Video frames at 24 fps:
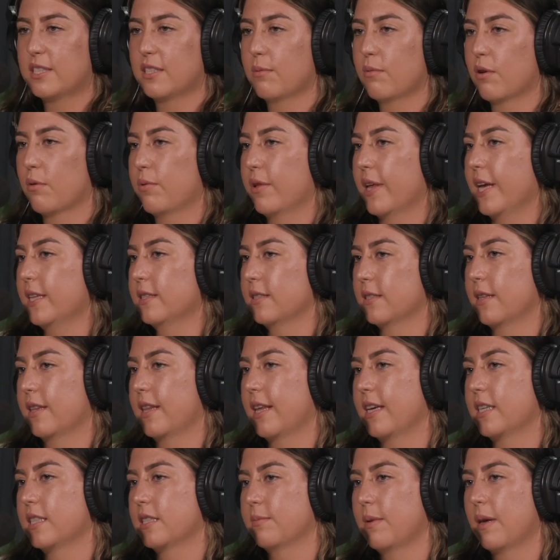summer plans and
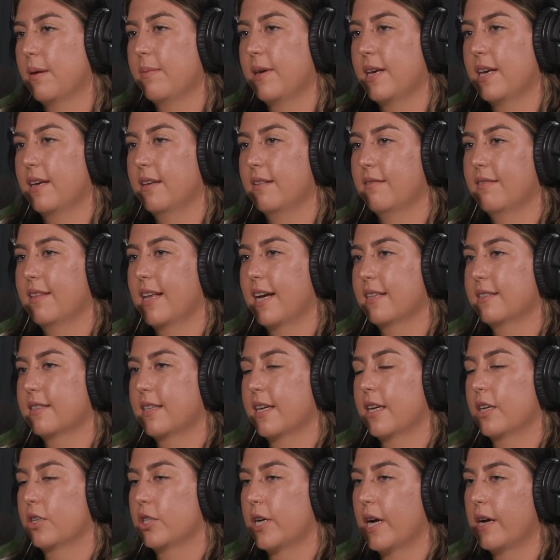things, maybe that's
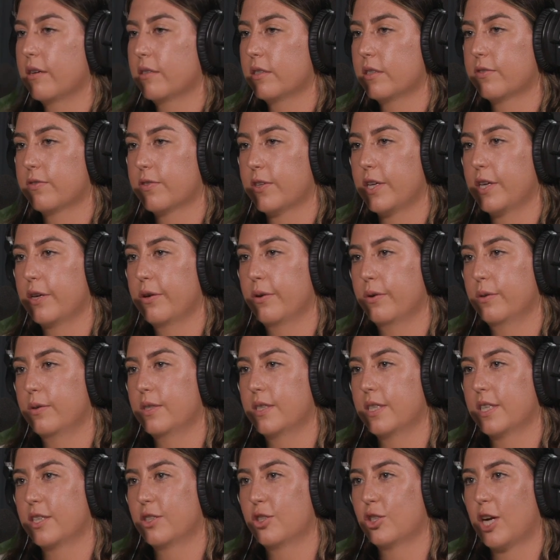like a challenge for you
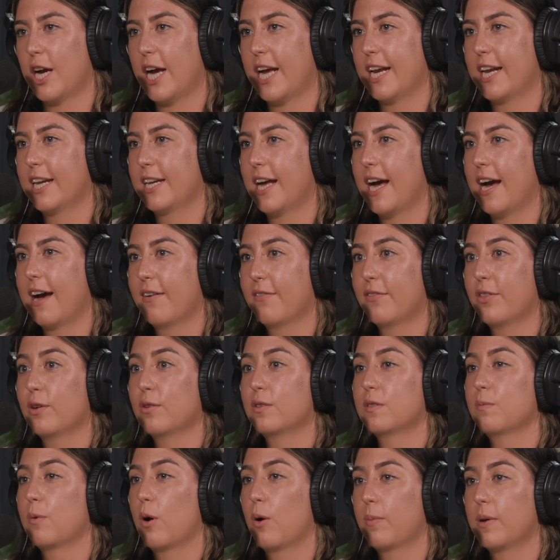to try to have
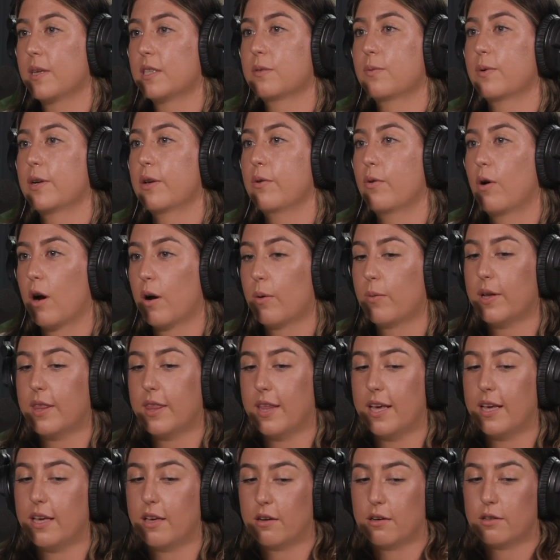those moments where you are with
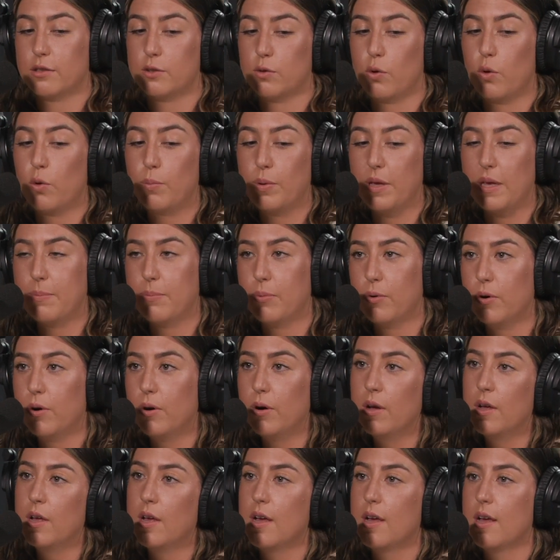like your soul
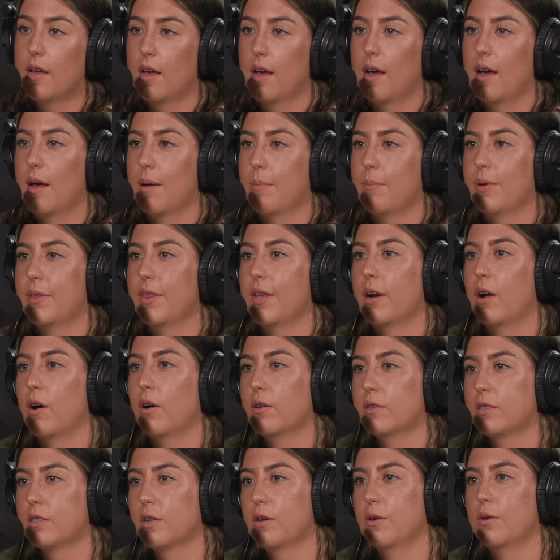people, but then
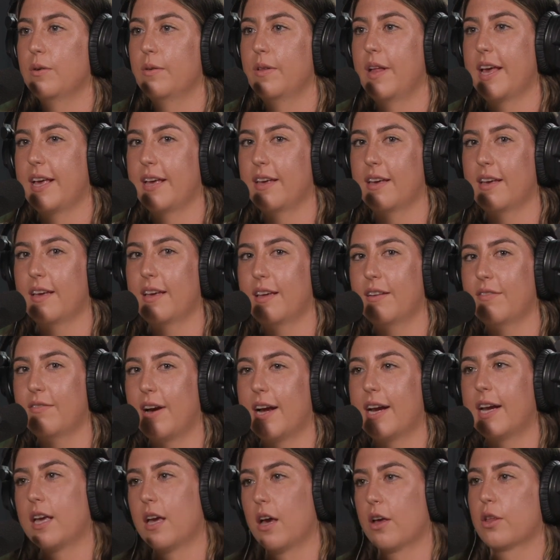also like
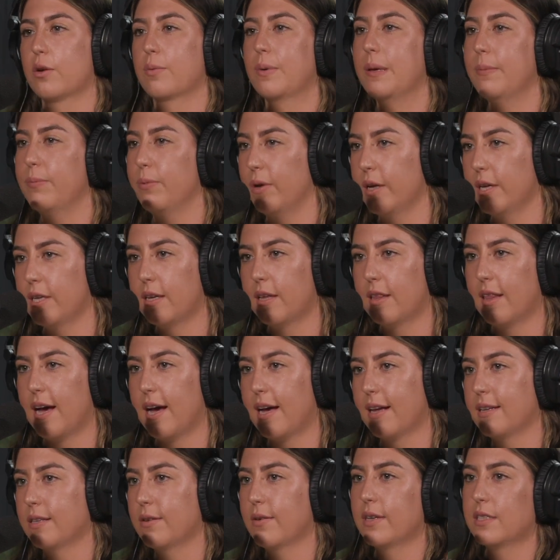inviting other people into
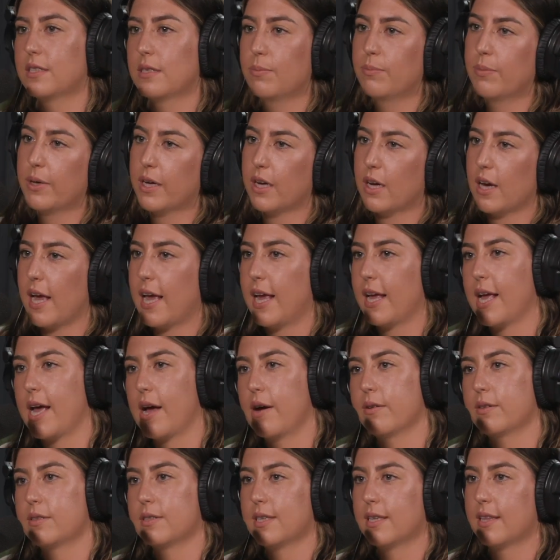that and doing some bigger
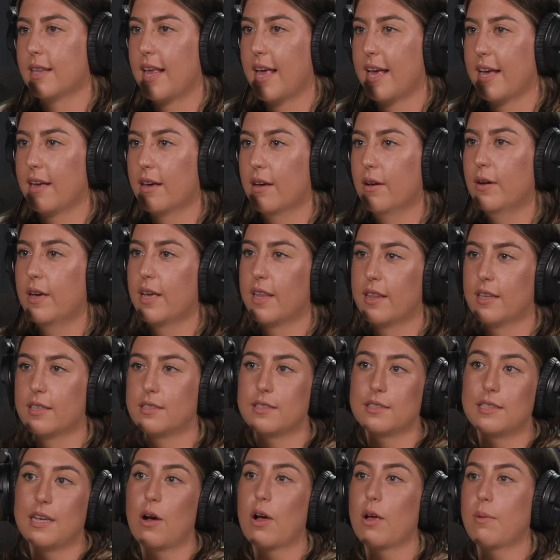hangouts and like, okay,
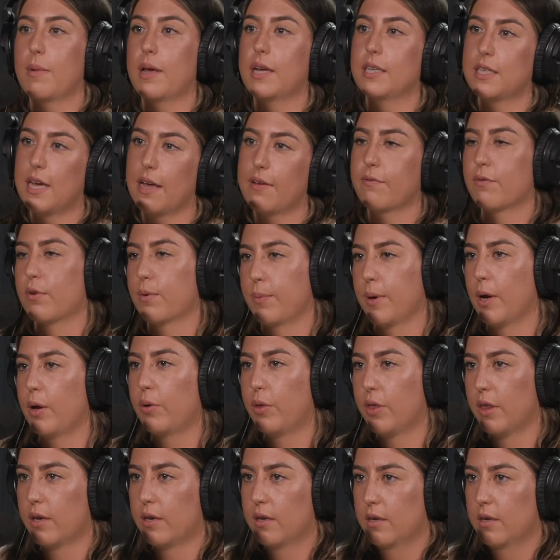this is how I make time for both.